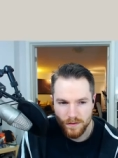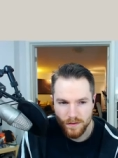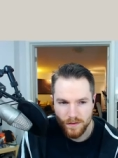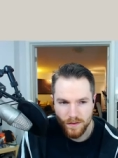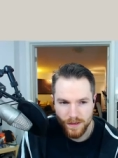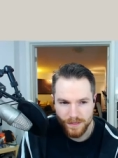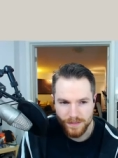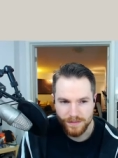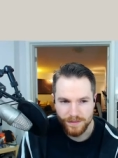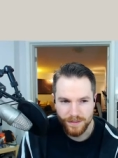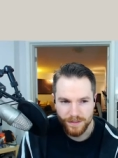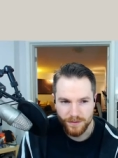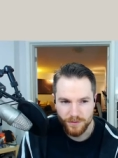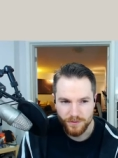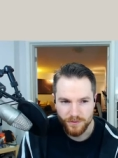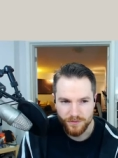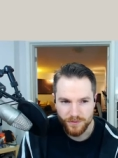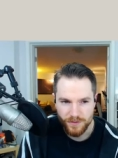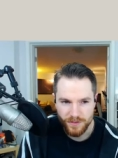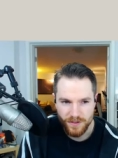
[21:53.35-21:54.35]
I just like
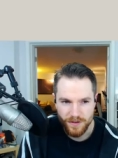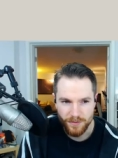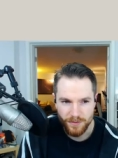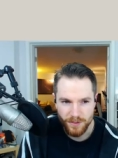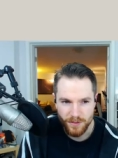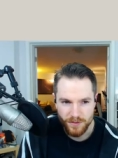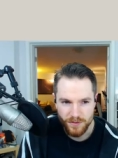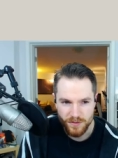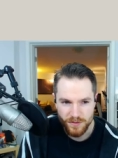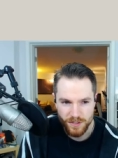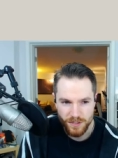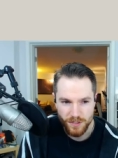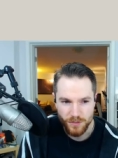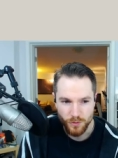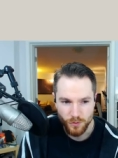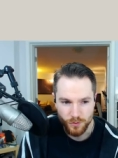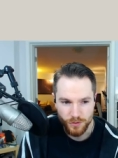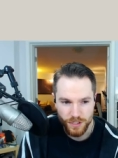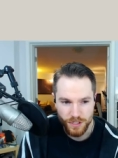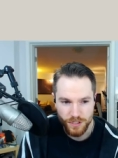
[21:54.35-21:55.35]
those first couple notes. Dee
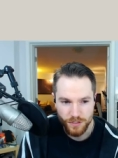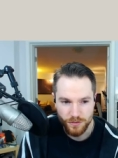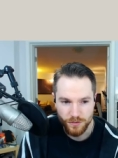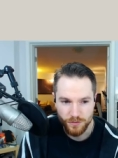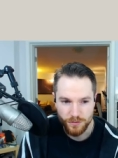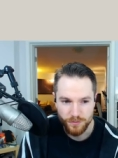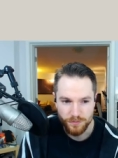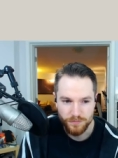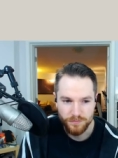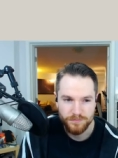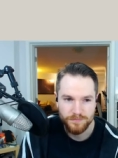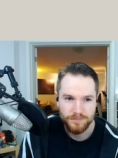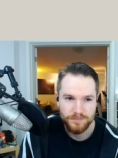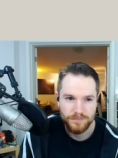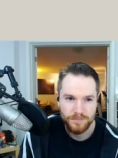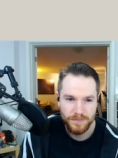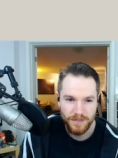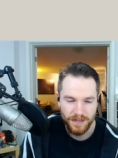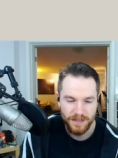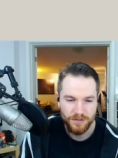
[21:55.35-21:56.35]
doo dee doo.
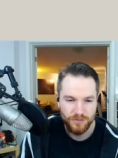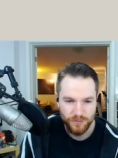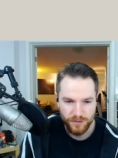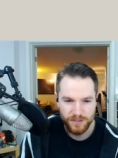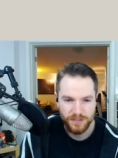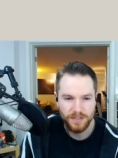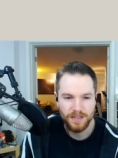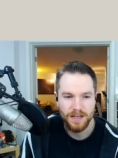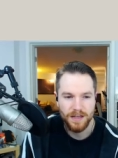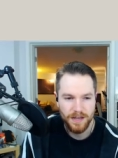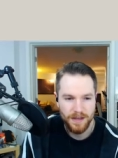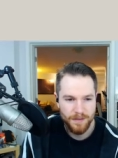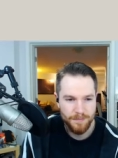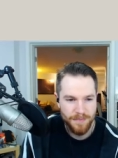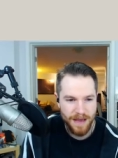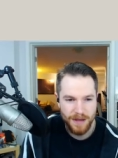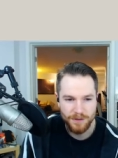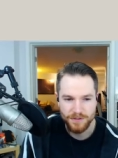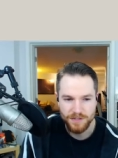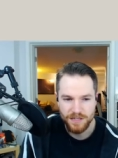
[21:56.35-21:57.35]
Like it's real uh,
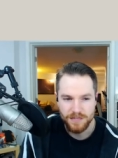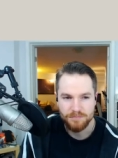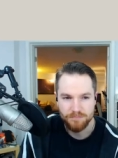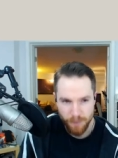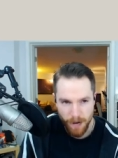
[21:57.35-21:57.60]
bouncy.